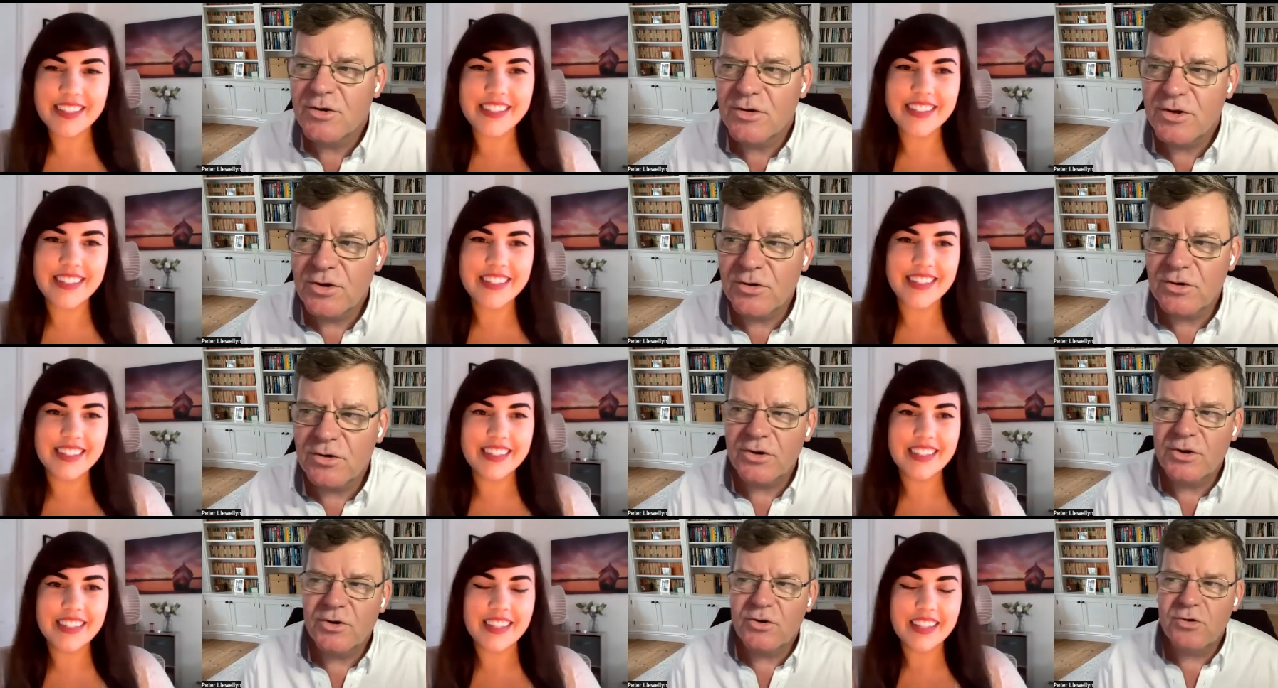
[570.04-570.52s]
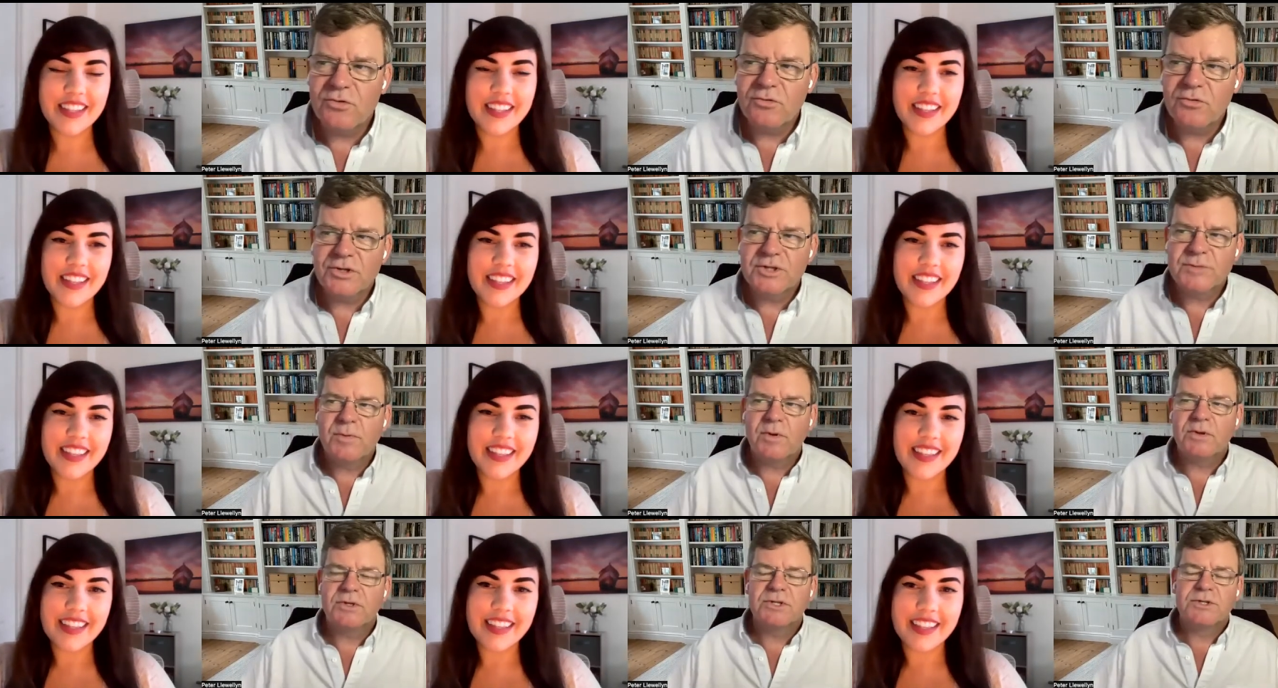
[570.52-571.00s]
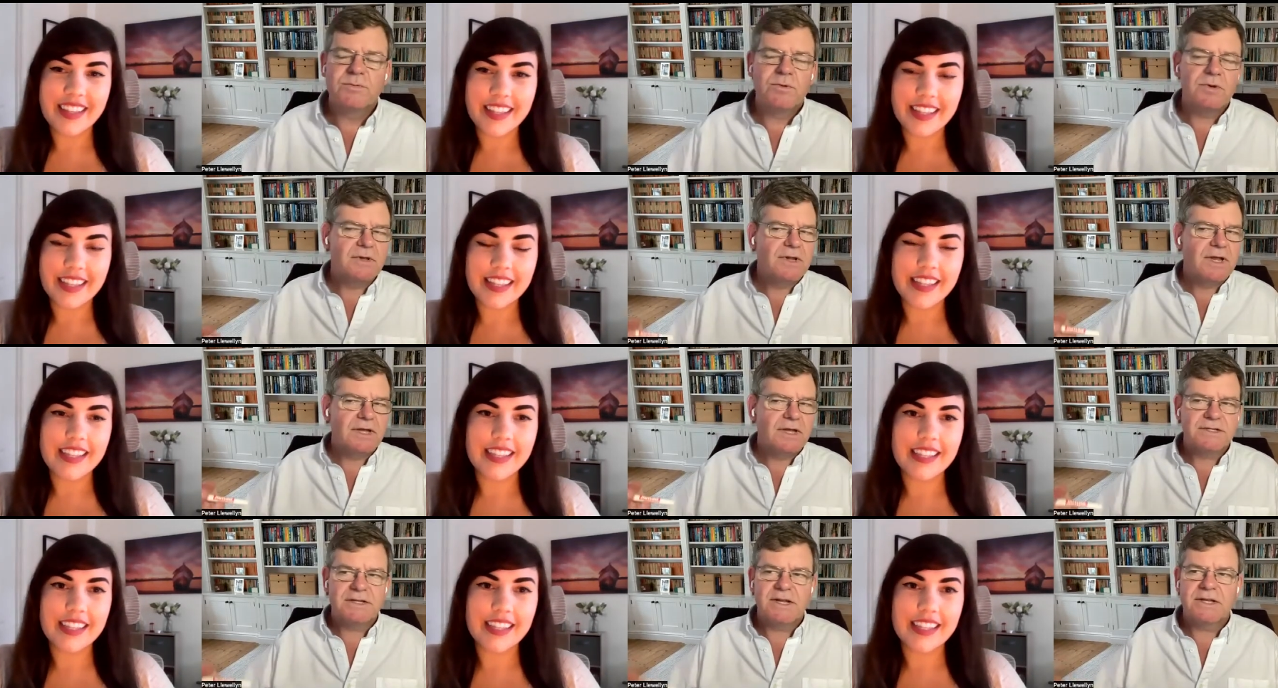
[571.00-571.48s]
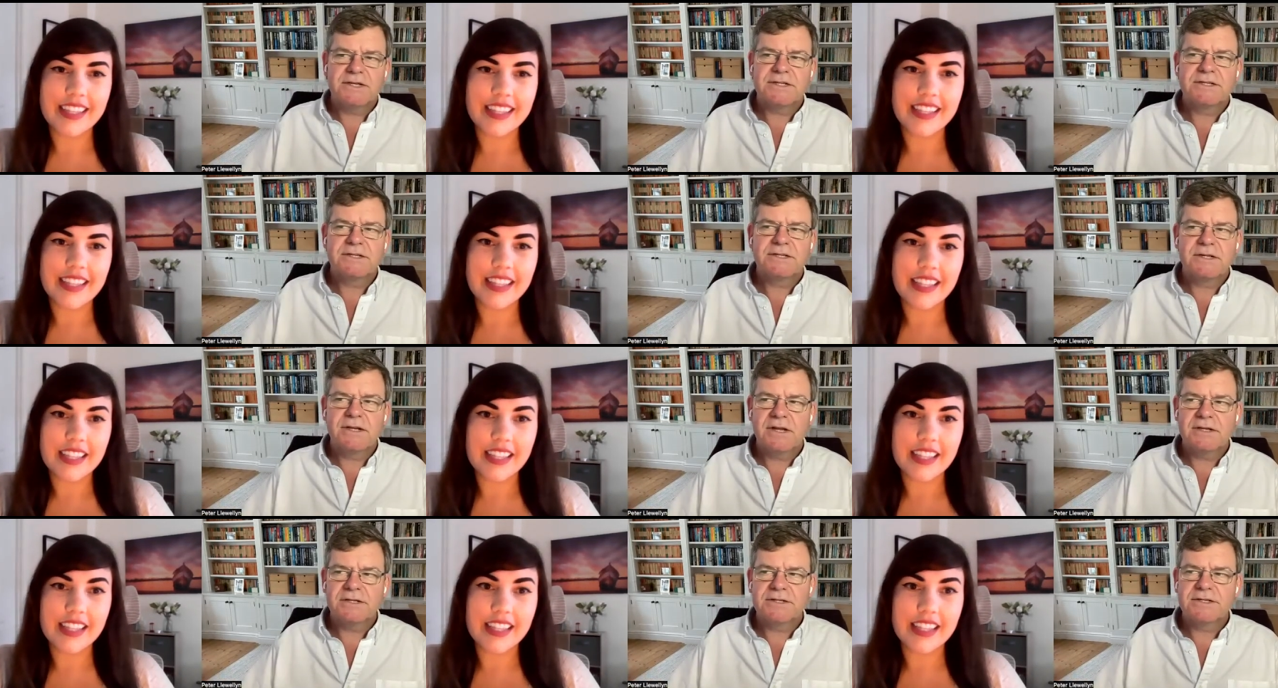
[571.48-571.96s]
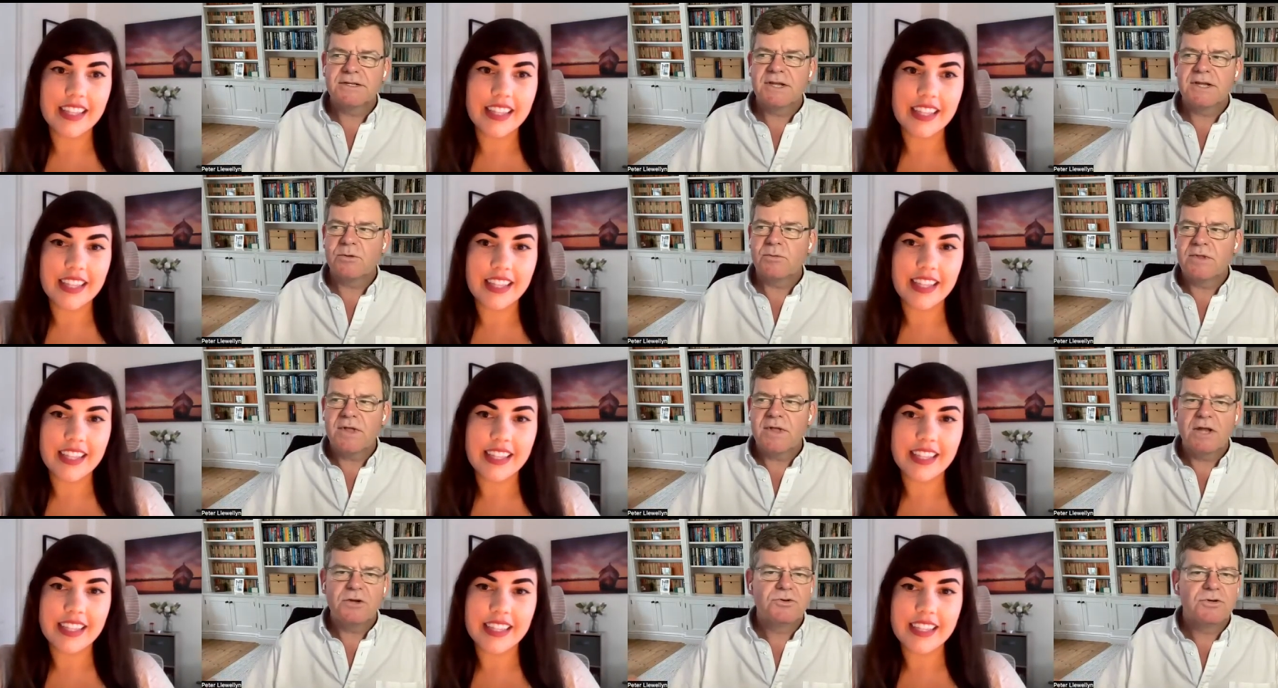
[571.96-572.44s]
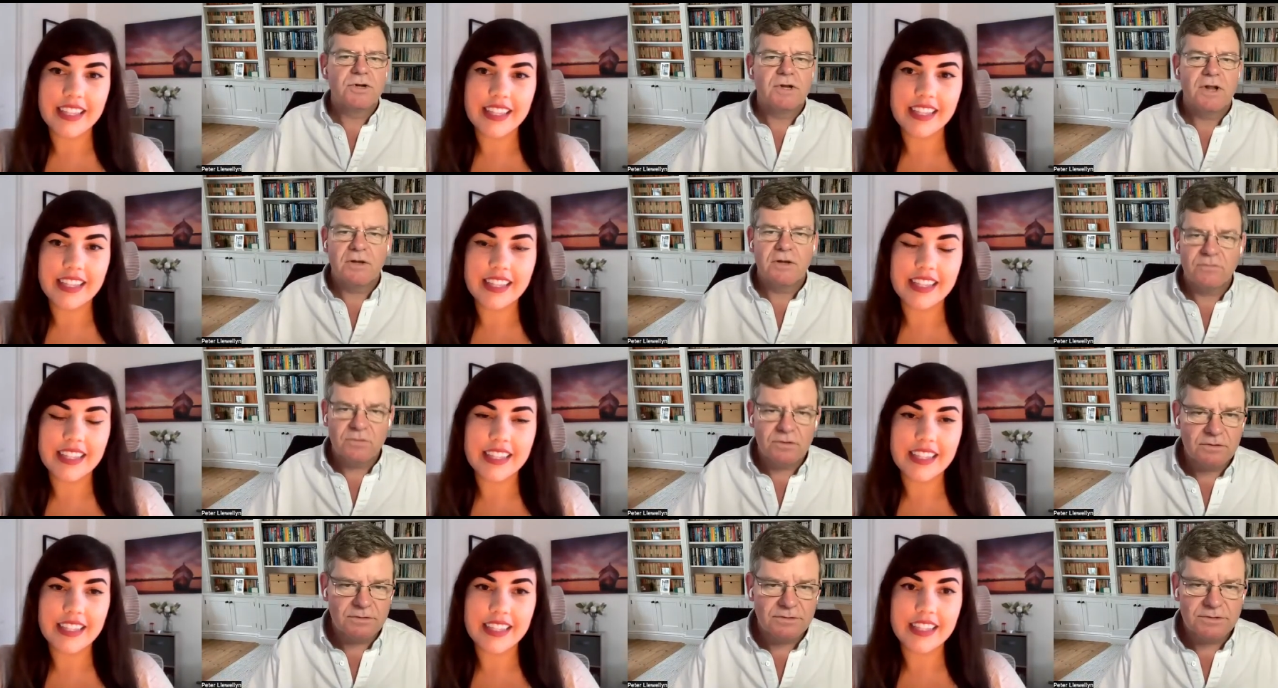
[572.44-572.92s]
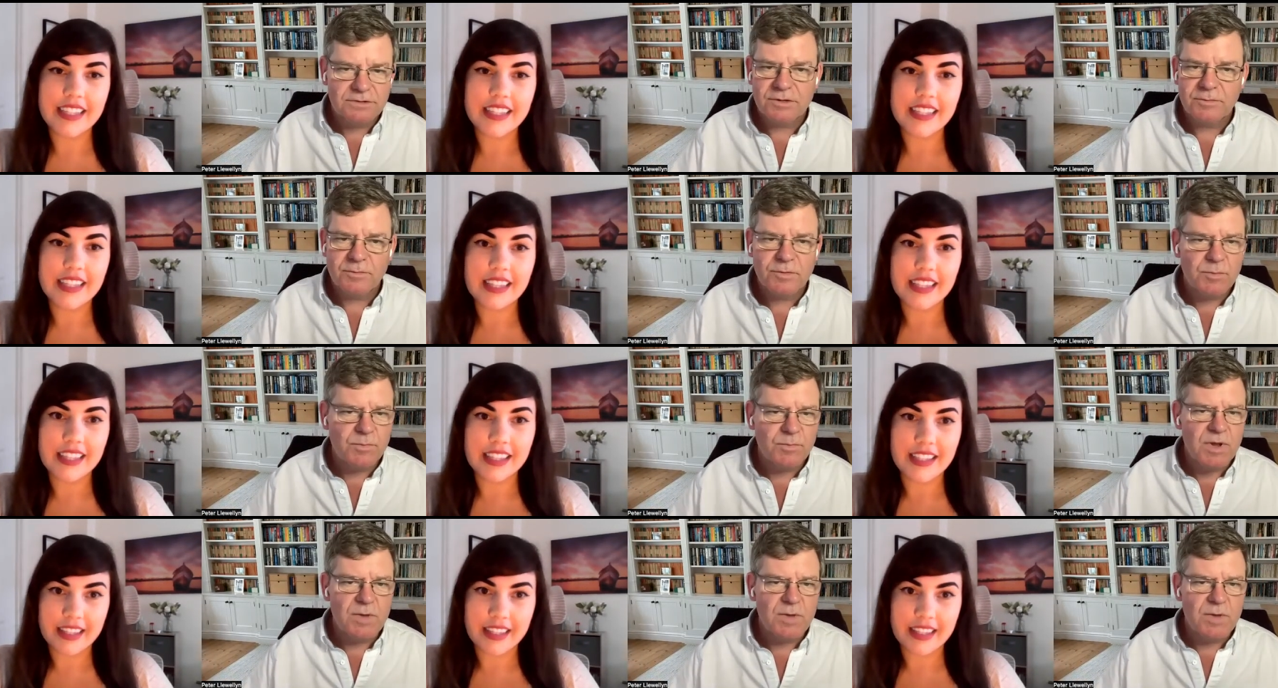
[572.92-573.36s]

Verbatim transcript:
Speaker 1: so you're you're responsible. Let's let's let's stick with the entry levels.